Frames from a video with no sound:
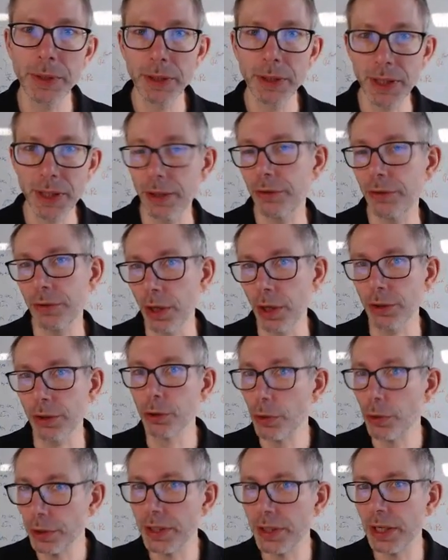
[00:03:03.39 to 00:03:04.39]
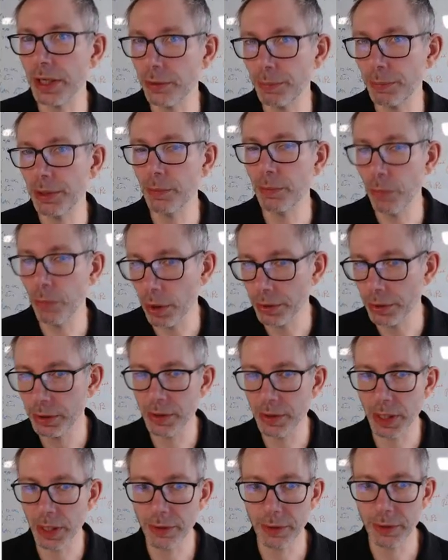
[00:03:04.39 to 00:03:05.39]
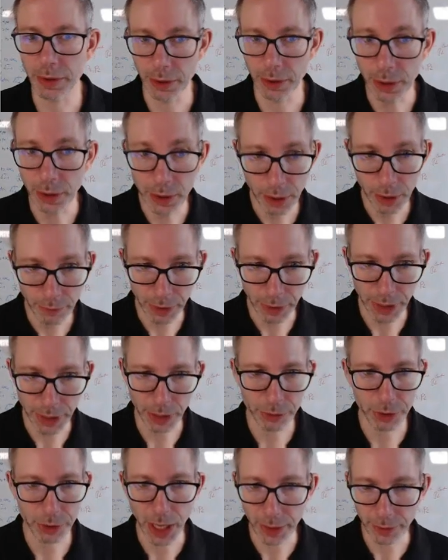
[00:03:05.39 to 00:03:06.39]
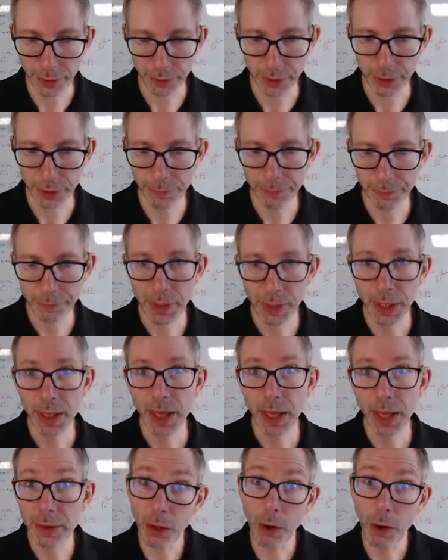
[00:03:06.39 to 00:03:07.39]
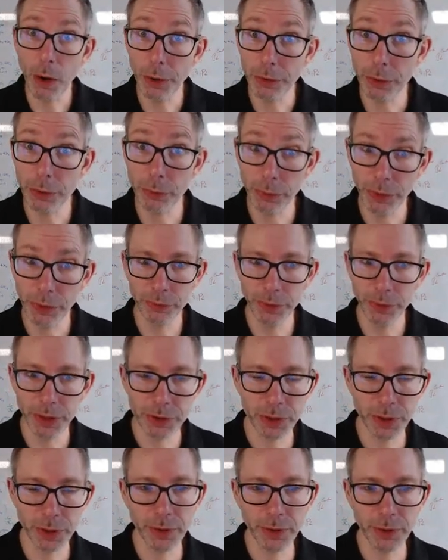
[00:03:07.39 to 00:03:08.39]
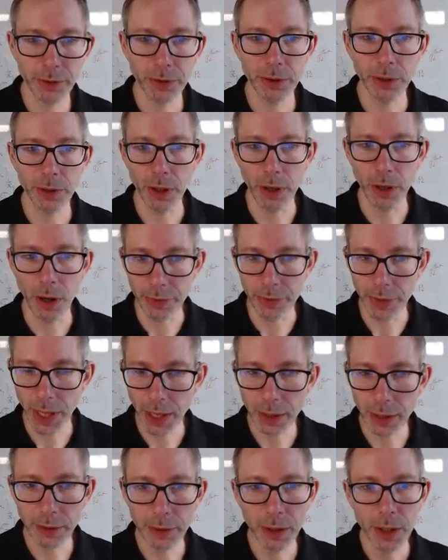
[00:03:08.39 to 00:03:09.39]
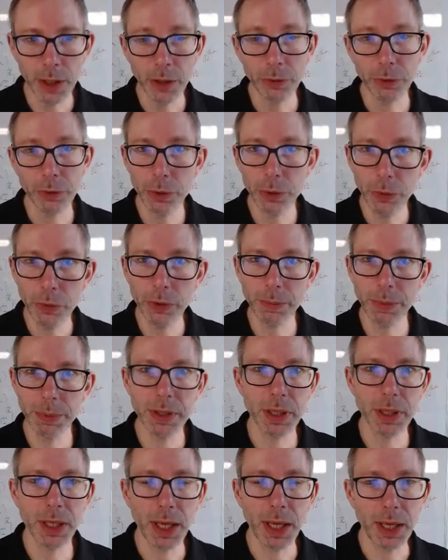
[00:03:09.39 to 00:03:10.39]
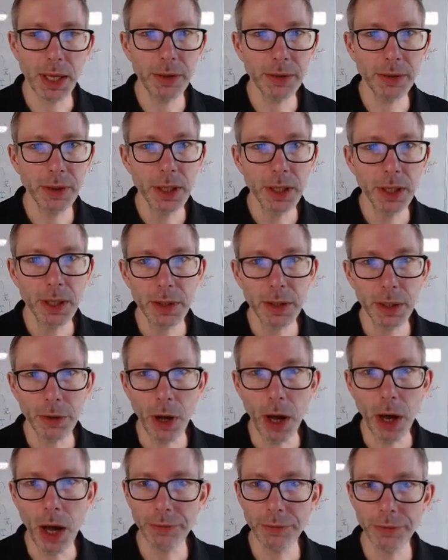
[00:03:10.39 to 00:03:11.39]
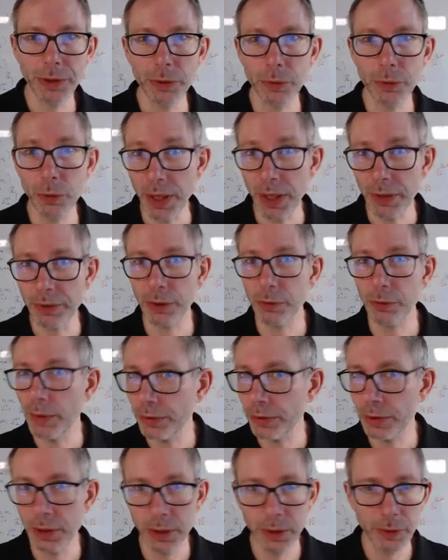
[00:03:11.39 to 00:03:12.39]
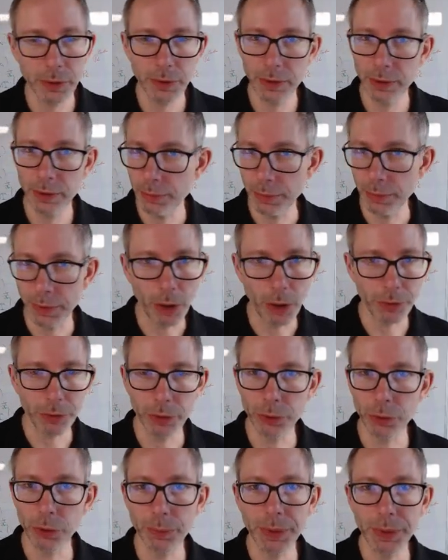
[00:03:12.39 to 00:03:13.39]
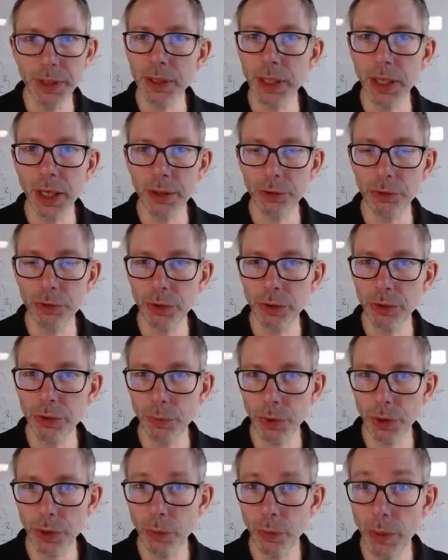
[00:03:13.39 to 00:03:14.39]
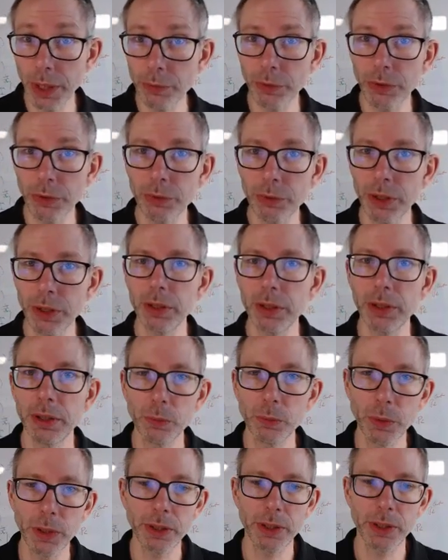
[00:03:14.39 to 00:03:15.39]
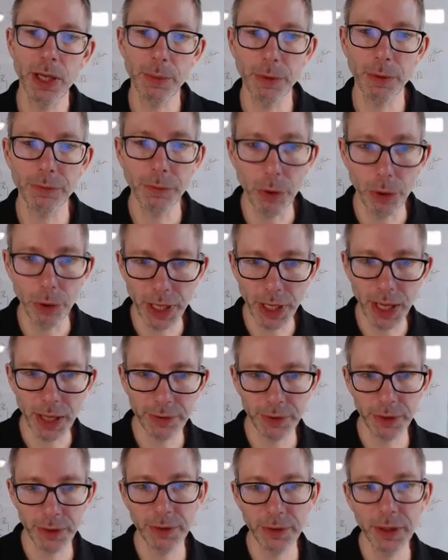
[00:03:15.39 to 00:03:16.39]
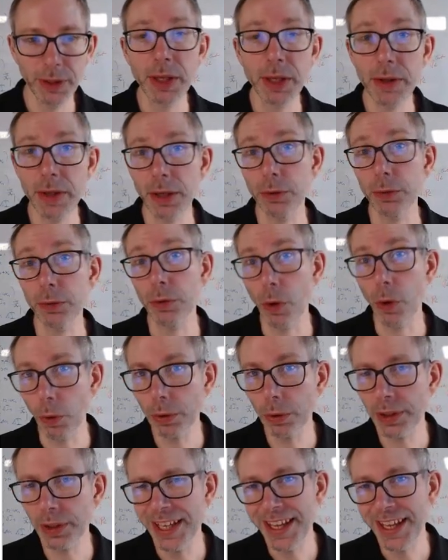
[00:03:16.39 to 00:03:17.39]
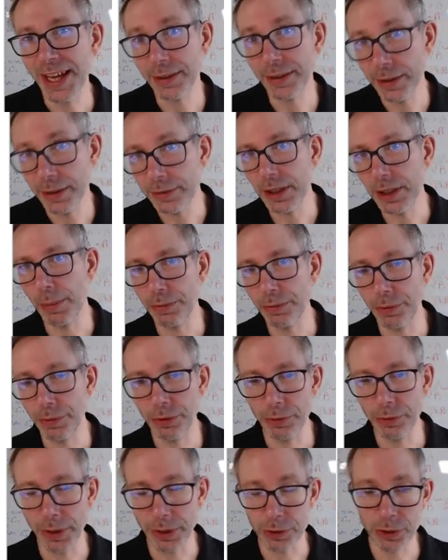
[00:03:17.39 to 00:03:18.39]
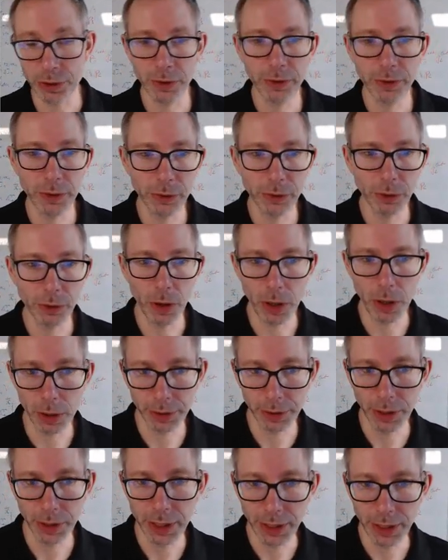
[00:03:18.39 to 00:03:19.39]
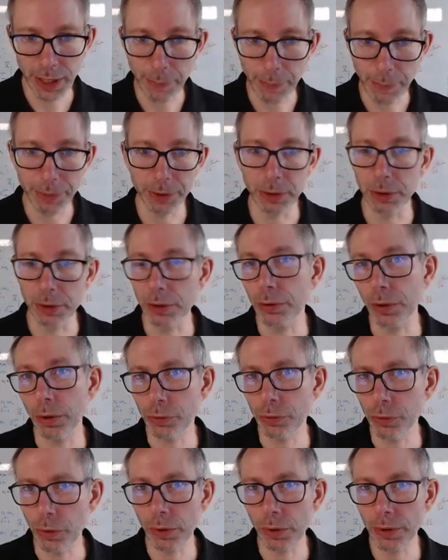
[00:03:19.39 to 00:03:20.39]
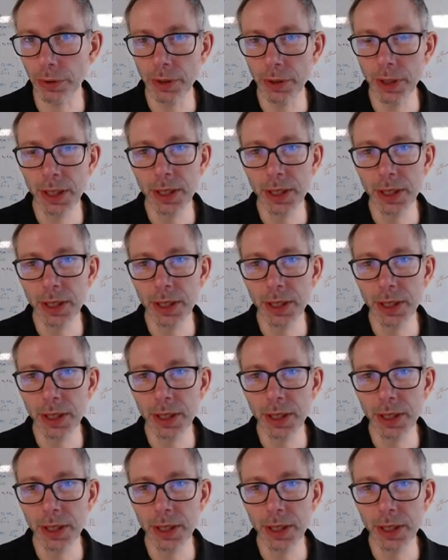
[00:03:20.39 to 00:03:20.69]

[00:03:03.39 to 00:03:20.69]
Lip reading: That is not a good that is being bought here, that's a financial asset. And there are also restrictions on that. So it used to be the case that often domestic residents, also in European countries, were quite restricted in what type of foreign assets they could hold. And this type of restrictions is called capital controls.